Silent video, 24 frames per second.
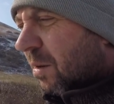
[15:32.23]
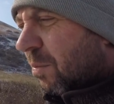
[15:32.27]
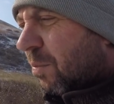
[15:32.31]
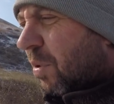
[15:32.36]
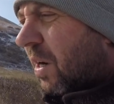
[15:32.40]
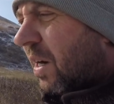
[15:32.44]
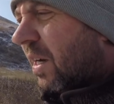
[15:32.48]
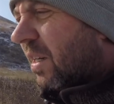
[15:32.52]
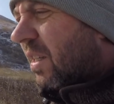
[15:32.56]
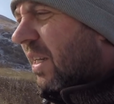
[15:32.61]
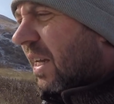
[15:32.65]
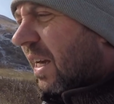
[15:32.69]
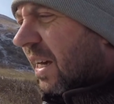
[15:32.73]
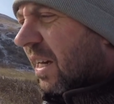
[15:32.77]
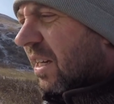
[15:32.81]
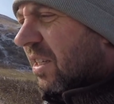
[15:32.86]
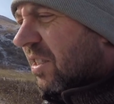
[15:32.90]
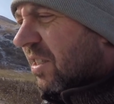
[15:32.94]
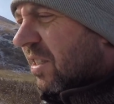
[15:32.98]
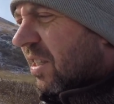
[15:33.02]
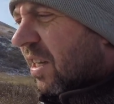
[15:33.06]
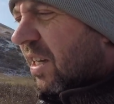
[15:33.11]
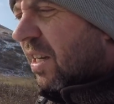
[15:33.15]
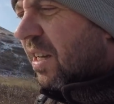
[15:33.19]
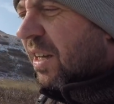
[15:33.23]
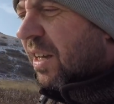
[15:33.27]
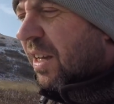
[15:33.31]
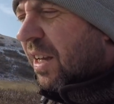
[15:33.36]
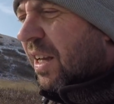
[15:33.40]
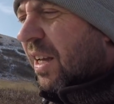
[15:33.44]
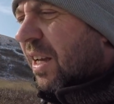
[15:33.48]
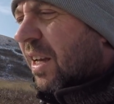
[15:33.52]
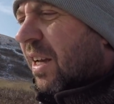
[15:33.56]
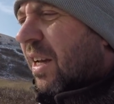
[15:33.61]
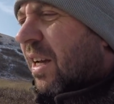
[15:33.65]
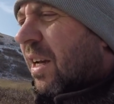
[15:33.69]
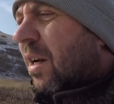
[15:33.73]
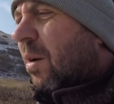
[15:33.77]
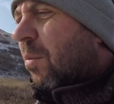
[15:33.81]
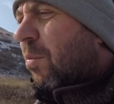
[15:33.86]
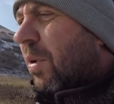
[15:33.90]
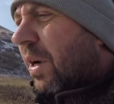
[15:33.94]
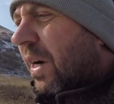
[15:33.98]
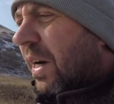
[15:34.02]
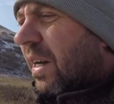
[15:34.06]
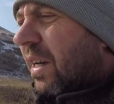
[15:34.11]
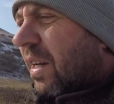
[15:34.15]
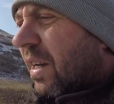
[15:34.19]
podcast,
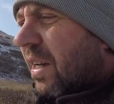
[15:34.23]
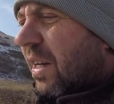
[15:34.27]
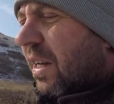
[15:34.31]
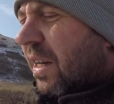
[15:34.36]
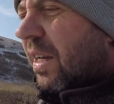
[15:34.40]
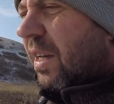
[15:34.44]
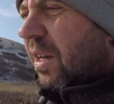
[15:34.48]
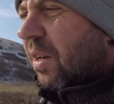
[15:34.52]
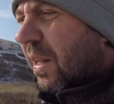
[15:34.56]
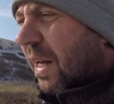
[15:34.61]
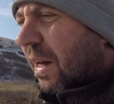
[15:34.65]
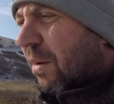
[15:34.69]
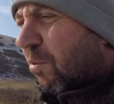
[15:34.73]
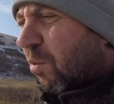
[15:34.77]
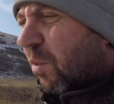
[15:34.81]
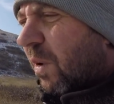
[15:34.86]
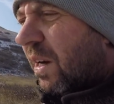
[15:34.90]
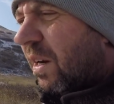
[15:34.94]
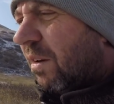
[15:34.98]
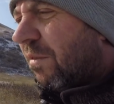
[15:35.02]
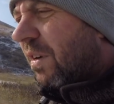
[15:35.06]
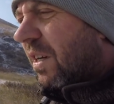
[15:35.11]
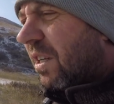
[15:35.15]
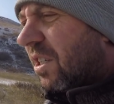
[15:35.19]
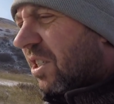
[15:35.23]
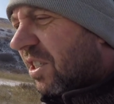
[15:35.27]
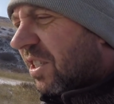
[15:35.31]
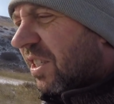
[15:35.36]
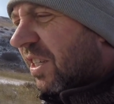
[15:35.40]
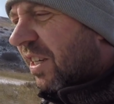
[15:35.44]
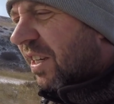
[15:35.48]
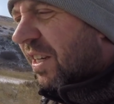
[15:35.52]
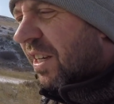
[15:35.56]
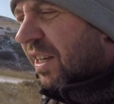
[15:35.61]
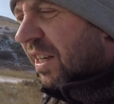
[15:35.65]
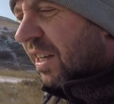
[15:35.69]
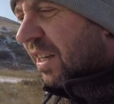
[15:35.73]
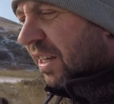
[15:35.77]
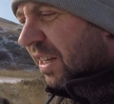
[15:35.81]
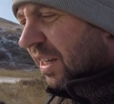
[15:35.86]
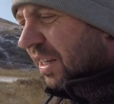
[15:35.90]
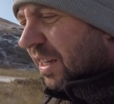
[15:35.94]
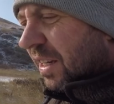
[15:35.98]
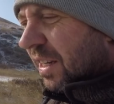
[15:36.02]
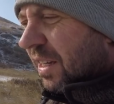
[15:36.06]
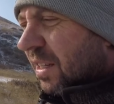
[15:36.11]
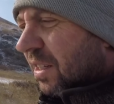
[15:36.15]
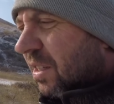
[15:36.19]
but he'll have one of us
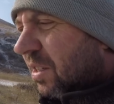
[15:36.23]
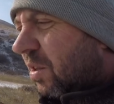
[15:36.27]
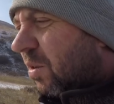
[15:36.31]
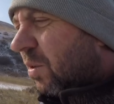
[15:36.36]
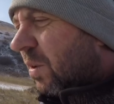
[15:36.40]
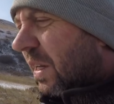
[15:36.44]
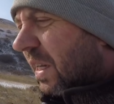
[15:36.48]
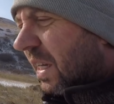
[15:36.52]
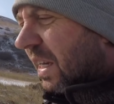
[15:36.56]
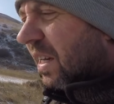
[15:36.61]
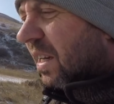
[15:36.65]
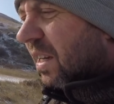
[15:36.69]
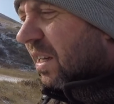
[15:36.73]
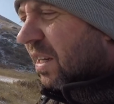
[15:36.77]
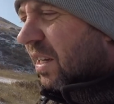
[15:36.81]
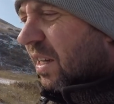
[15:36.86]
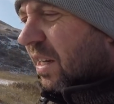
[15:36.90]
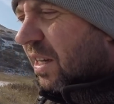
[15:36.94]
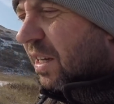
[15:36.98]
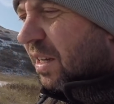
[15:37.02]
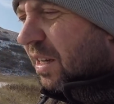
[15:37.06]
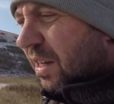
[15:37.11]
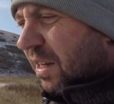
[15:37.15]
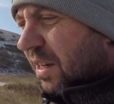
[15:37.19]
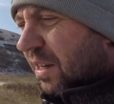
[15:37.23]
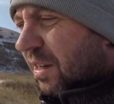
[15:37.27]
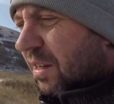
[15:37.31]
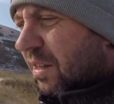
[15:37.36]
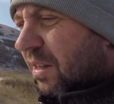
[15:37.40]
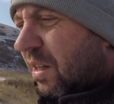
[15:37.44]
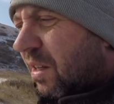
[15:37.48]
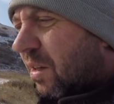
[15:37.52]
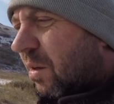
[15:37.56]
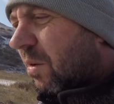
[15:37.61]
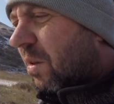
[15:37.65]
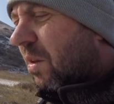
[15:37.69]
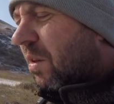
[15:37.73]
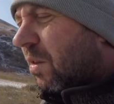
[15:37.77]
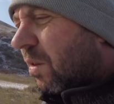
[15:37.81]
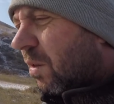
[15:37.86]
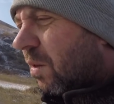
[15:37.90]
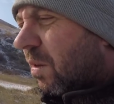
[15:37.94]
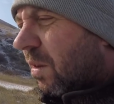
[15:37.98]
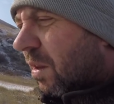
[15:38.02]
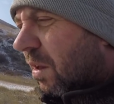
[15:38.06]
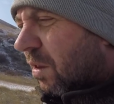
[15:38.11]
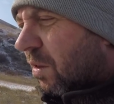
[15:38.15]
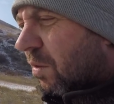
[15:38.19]
doing it, you know,
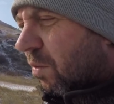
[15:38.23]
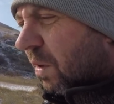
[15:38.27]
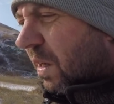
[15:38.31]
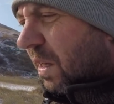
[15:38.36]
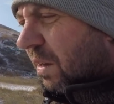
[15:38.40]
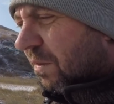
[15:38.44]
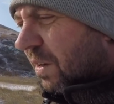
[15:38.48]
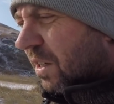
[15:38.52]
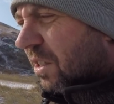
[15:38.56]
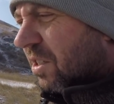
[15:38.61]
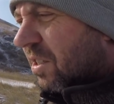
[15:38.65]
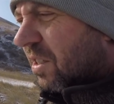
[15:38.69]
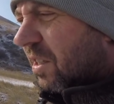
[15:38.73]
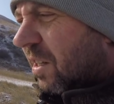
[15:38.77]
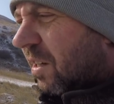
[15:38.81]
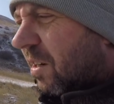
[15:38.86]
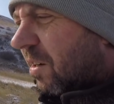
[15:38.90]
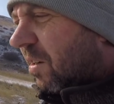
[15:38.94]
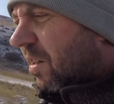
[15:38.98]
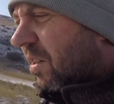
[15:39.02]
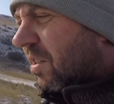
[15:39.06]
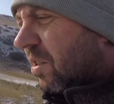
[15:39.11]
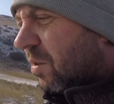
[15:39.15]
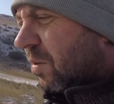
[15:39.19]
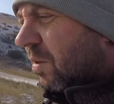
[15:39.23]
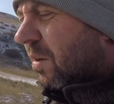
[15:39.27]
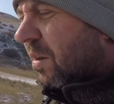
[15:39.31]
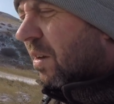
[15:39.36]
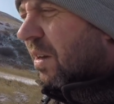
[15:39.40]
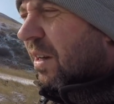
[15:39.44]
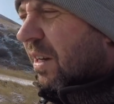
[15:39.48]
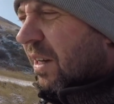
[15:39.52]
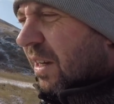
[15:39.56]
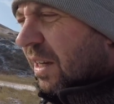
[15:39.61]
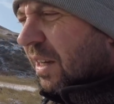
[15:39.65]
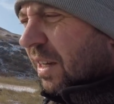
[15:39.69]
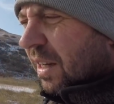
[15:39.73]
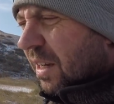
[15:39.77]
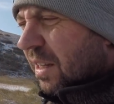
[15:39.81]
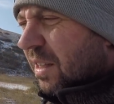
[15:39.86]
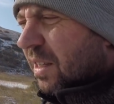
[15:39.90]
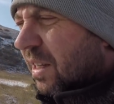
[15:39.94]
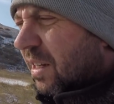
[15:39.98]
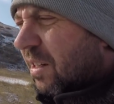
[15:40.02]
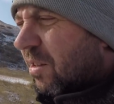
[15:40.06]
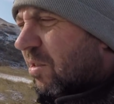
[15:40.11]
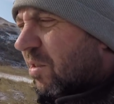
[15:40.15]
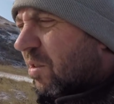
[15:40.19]
the three of us that are his
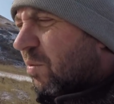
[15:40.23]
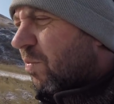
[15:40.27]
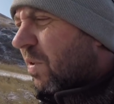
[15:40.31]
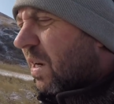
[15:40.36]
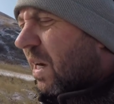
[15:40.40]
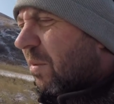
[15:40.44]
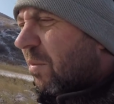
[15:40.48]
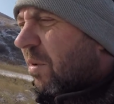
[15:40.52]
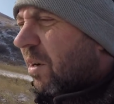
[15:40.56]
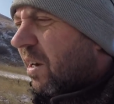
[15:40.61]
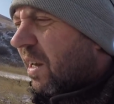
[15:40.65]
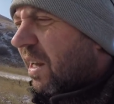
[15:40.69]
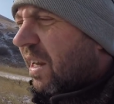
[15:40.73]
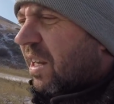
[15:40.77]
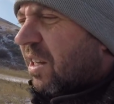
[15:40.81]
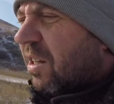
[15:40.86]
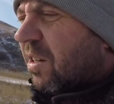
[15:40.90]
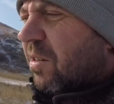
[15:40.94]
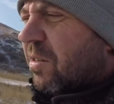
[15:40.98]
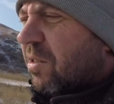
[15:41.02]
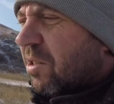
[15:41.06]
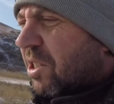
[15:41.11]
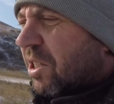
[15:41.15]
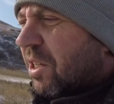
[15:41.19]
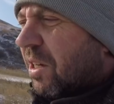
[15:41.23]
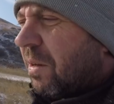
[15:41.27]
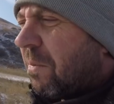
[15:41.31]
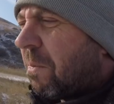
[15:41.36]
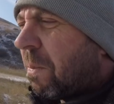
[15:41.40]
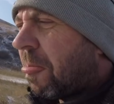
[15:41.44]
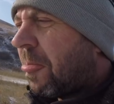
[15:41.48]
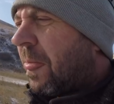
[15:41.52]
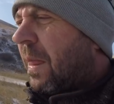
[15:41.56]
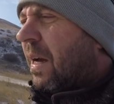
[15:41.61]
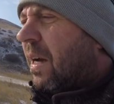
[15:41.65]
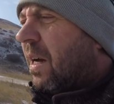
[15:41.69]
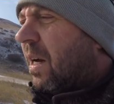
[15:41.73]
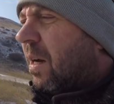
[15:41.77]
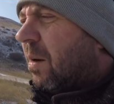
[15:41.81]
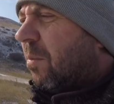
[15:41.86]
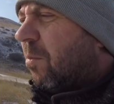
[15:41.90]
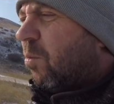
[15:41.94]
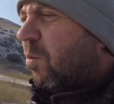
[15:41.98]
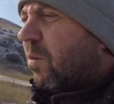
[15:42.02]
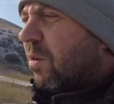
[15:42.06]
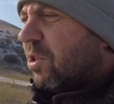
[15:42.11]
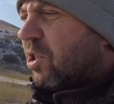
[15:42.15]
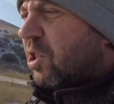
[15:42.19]
primary anchors.
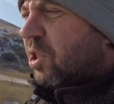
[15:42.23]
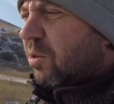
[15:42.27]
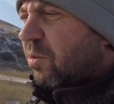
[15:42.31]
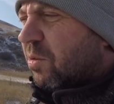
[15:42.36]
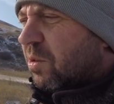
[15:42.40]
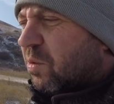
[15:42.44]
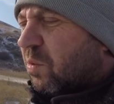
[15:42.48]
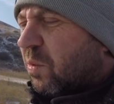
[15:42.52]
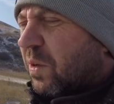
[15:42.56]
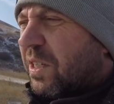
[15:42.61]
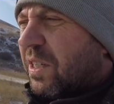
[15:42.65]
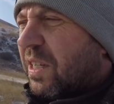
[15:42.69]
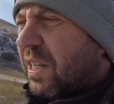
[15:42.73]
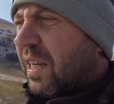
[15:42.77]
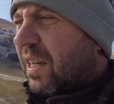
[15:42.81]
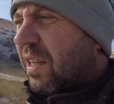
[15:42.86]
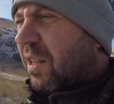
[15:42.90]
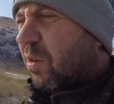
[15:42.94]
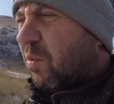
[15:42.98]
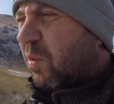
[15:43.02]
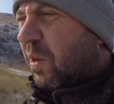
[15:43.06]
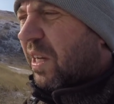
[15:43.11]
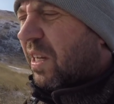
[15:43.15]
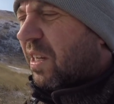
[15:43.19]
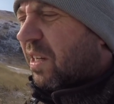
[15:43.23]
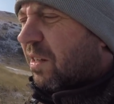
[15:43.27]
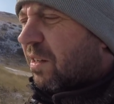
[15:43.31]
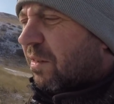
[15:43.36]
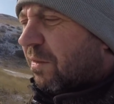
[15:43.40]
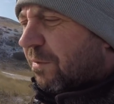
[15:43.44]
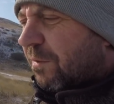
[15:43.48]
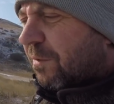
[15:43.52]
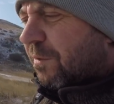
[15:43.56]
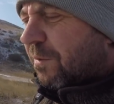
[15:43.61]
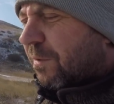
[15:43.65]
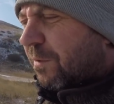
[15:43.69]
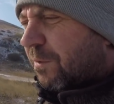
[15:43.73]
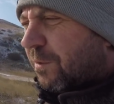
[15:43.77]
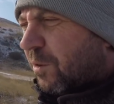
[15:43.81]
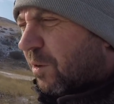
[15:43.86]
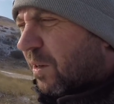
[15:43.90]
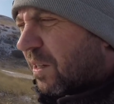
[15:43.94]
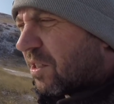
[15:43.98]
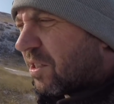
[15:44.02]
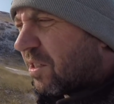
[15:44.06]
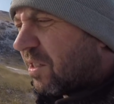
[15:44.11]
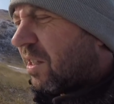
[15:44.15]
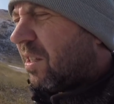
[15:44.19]
We'll choose one day of the week
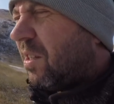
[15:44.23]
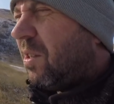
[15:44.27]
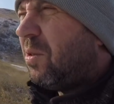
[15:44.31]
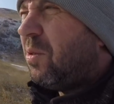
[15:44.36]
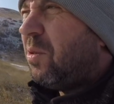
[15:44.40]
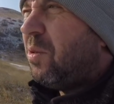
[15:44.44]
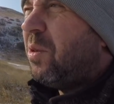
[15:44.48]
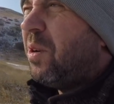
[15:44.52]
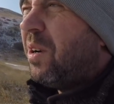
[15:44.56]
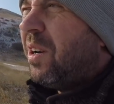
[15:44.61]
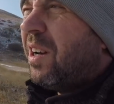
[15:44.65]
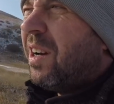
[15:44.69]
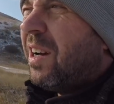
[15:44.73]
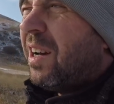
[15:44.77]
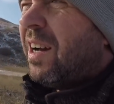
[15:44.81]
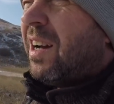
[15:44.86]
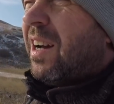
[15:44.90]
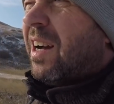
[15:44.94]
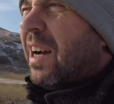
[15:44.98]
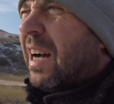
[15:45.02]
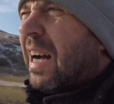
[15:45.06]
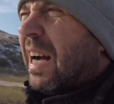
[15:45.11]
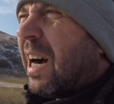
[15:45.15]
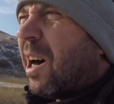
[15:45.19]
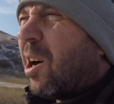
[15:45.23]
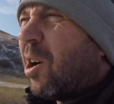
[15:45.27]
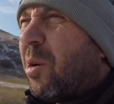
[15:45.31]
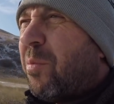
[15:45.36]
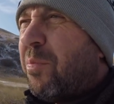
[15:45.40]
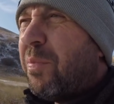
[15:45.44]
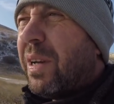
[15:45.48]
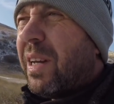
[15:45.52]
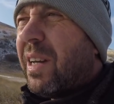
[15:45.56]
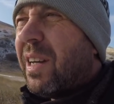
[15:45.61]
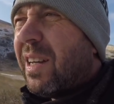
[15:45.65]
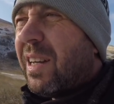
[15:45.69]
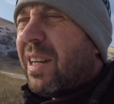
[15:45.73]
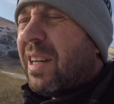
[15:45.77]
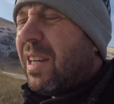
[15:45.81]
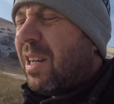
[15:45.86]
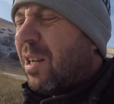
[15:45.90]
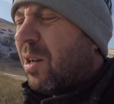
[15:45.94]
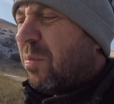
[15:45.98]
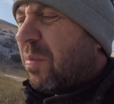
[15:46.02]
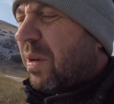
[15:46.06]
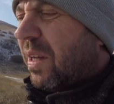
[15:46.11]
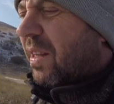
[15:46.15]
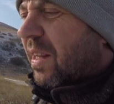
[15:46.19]
for us to do our bit.
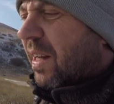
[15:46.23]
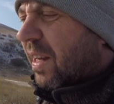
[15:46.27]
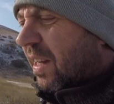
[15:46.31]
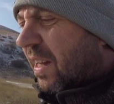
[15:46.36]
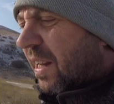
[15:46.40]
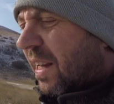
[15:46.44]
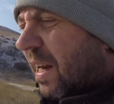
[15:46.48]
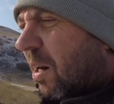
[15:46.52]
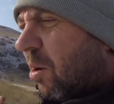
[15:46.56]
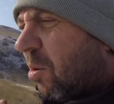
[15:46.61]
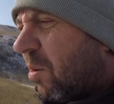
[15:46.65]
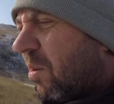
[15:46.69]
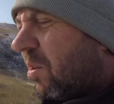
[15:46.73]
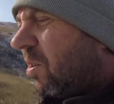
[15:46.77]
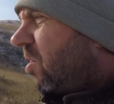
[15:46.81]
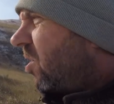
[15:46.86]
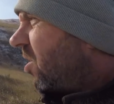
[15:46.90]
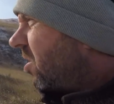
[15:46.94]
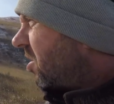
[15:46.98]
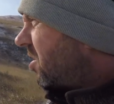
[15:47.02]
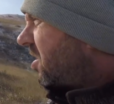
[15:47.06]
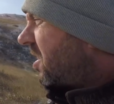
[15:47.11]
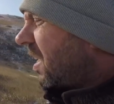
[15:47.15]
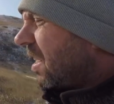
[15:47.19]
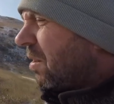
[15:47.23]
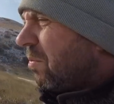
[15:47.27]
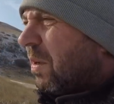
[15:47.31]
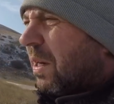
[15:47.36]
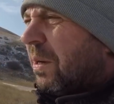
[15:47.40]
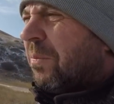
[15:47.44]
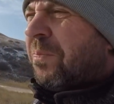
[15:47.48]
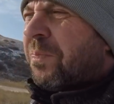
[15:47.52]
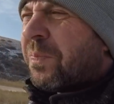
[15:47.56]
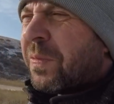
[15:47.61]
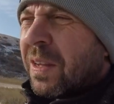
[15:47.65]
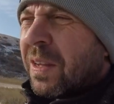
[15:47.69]
It'll be like an hour-long segment